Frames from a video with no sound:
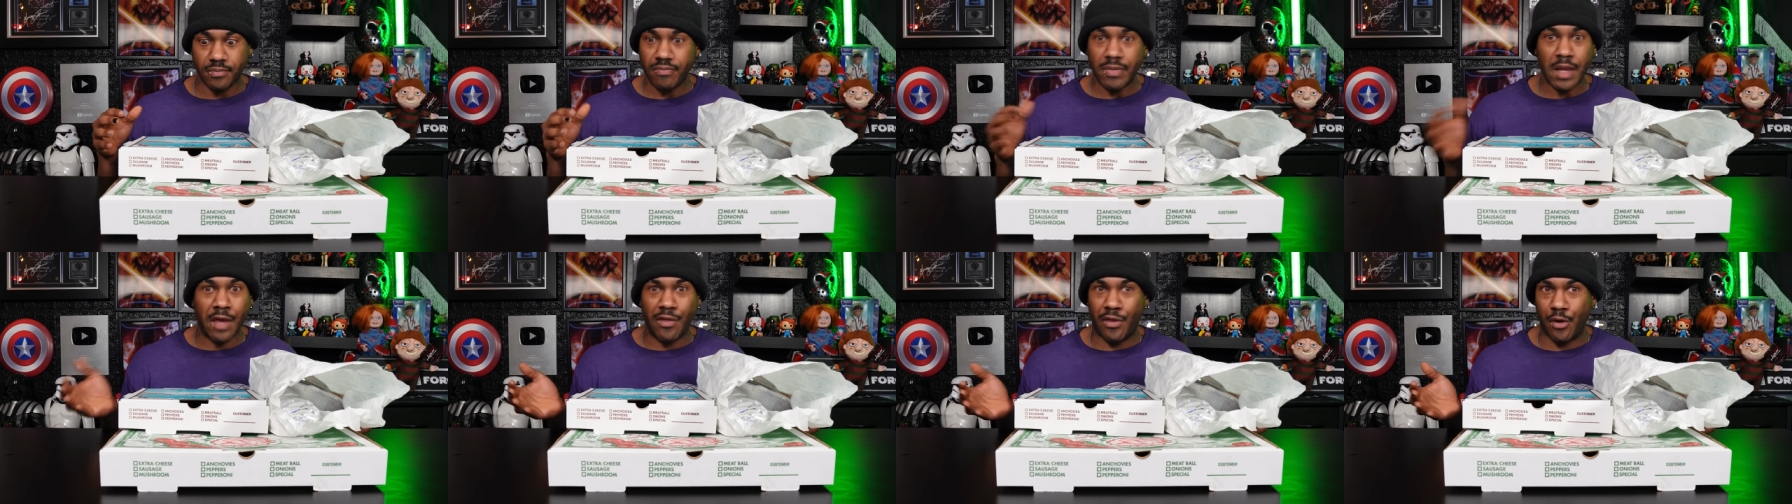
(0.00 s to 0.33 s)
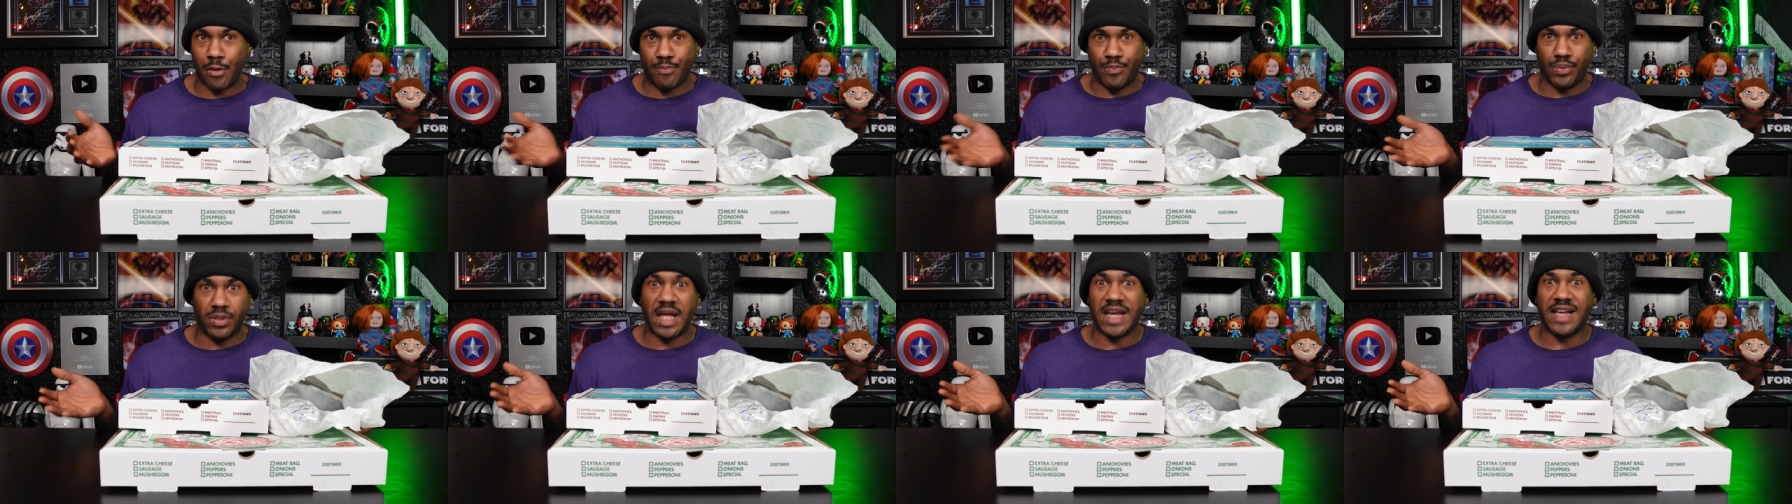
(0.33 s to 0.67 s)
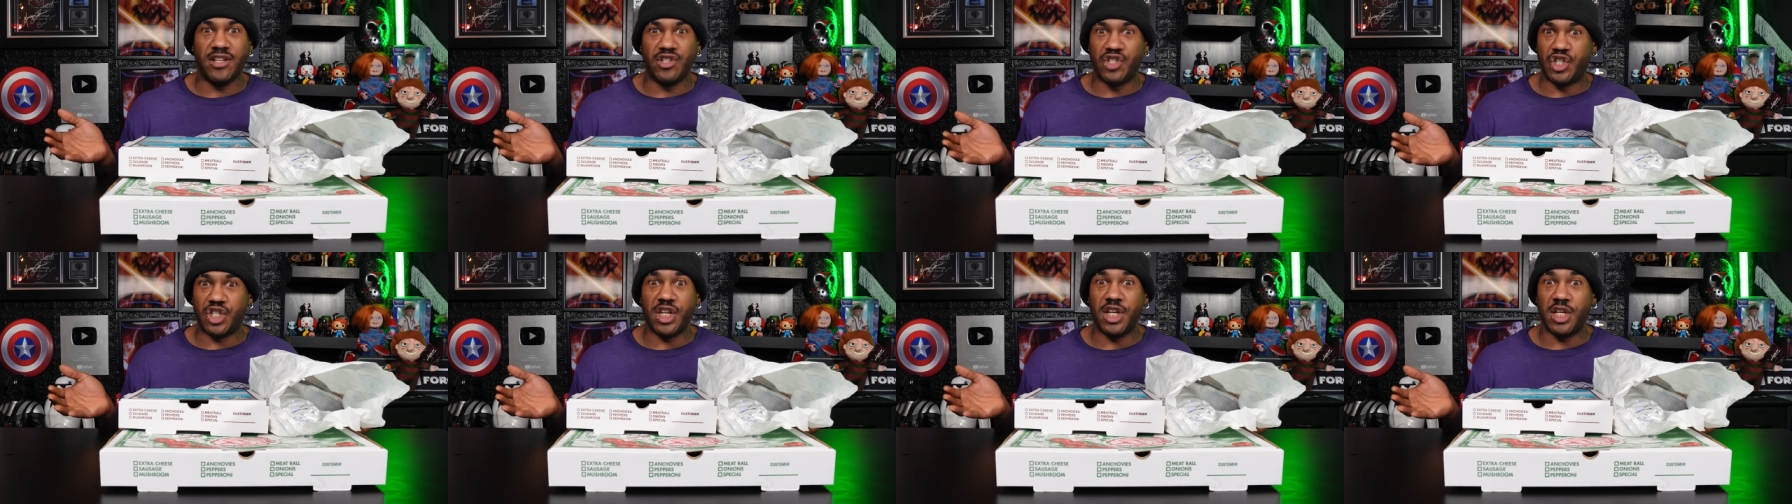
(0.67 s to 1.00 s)
their
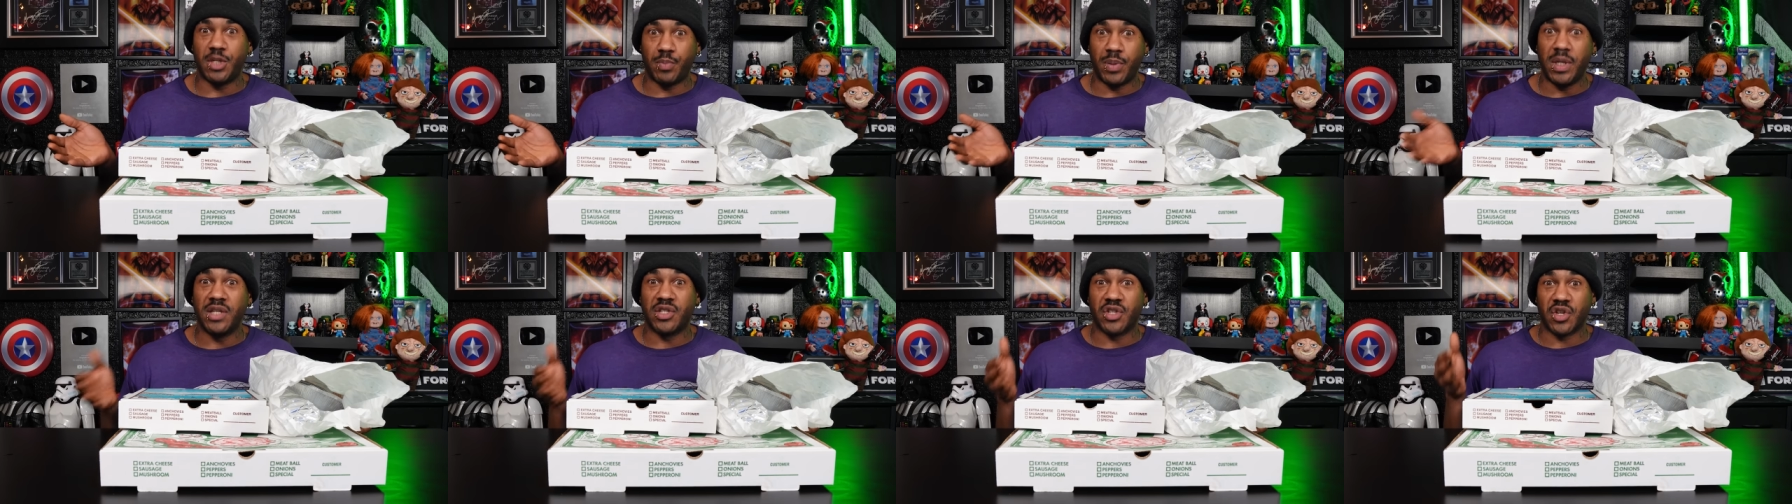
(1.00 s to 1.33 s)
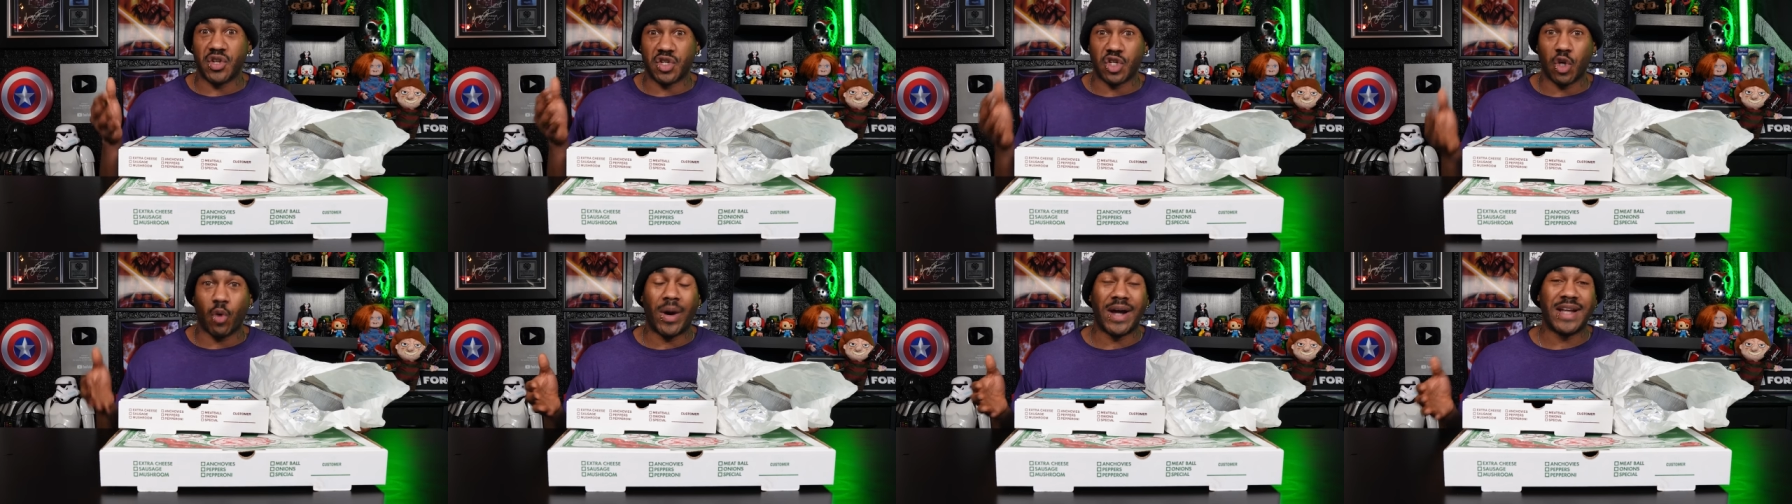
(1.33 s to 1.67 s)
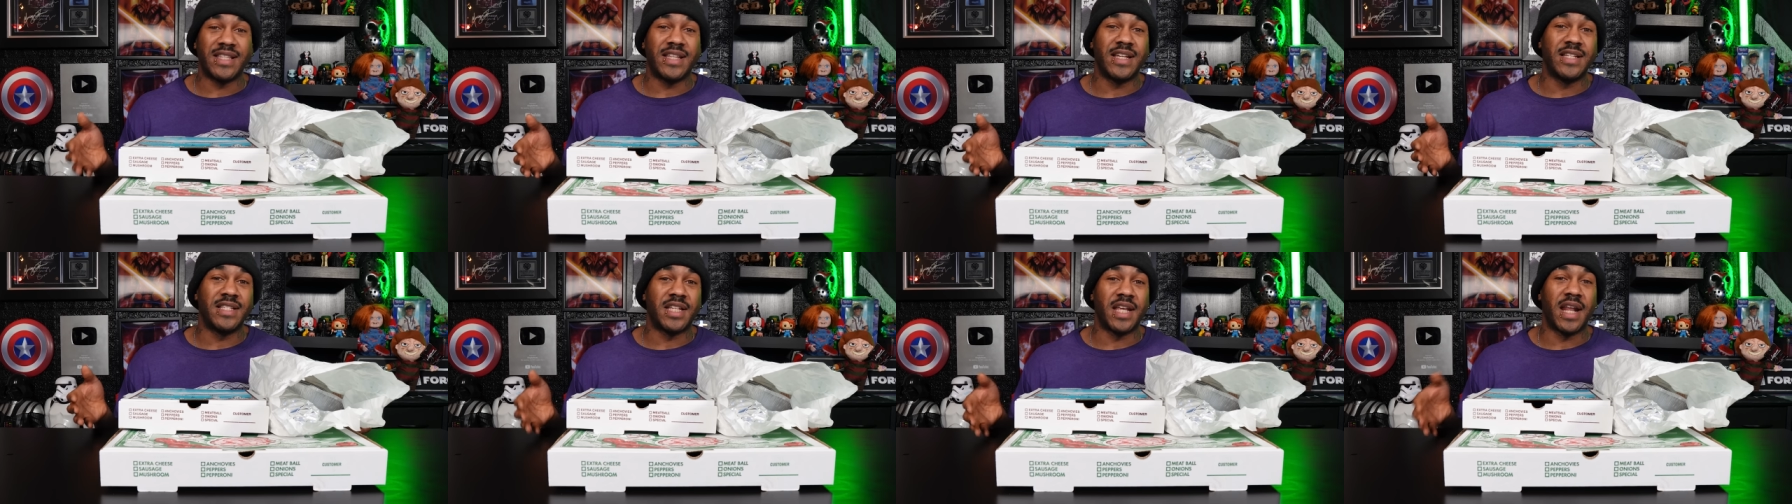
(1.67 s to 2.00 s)
plain cheese pizza, so I
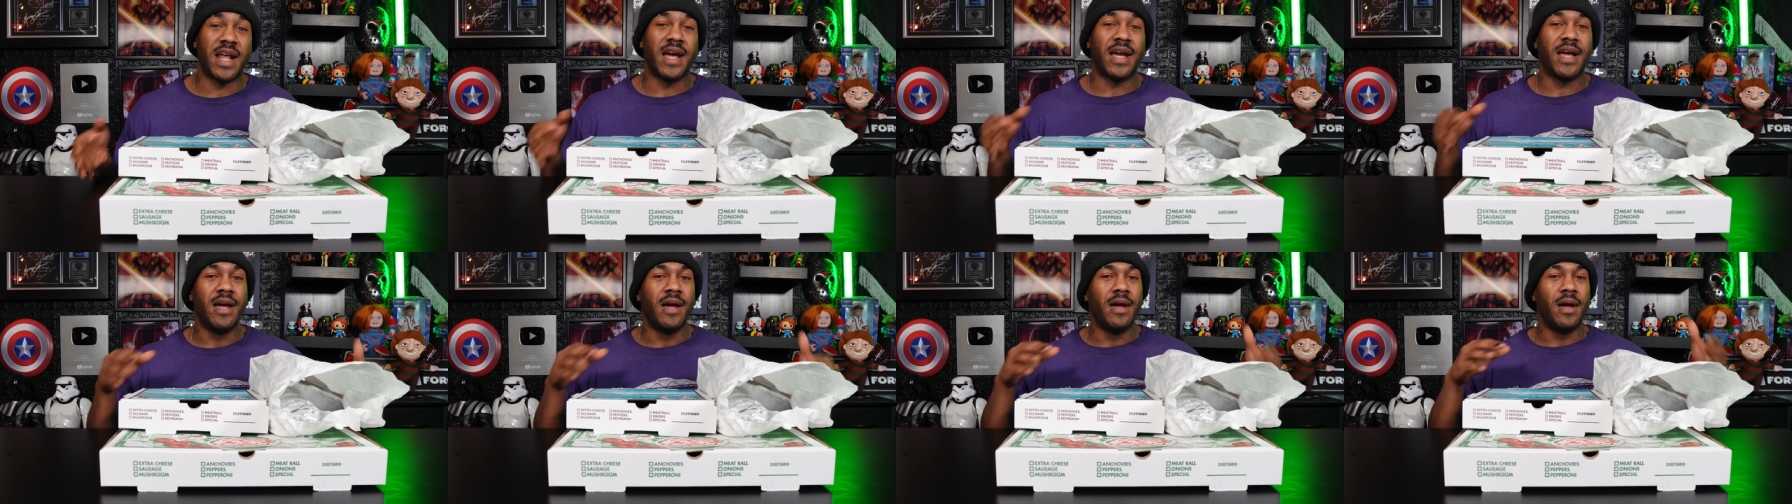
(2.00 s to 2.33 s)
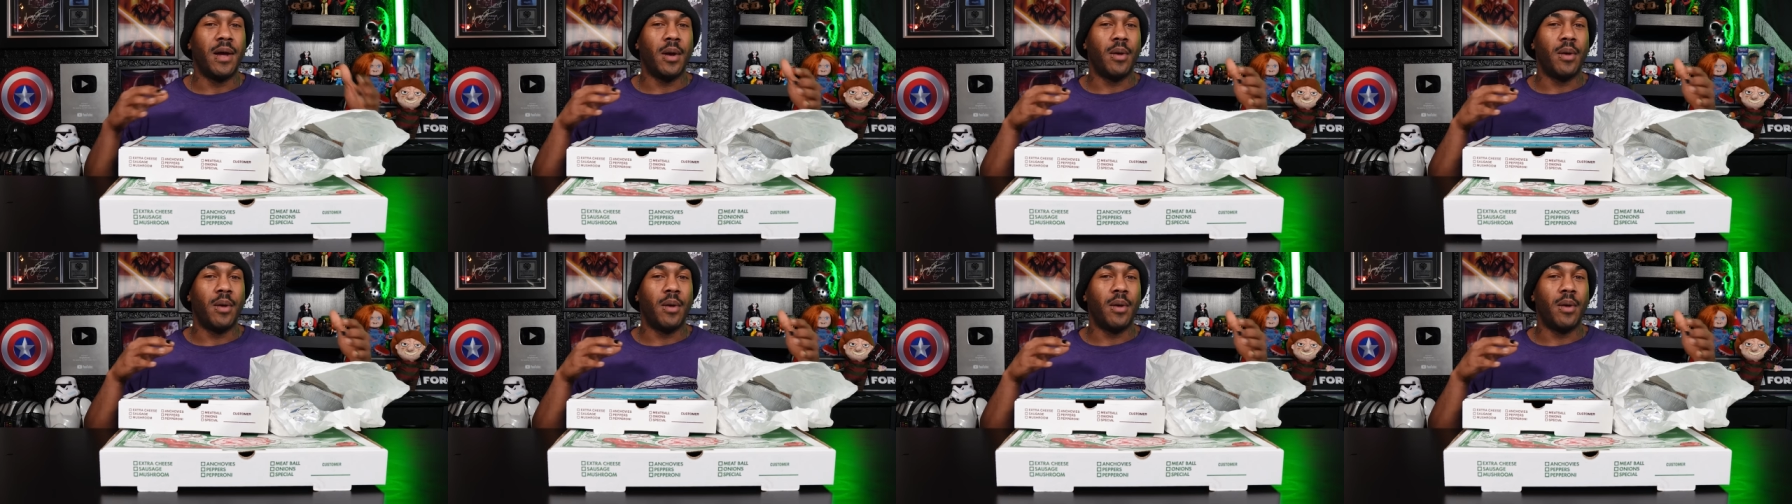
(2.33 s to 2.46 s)
did today.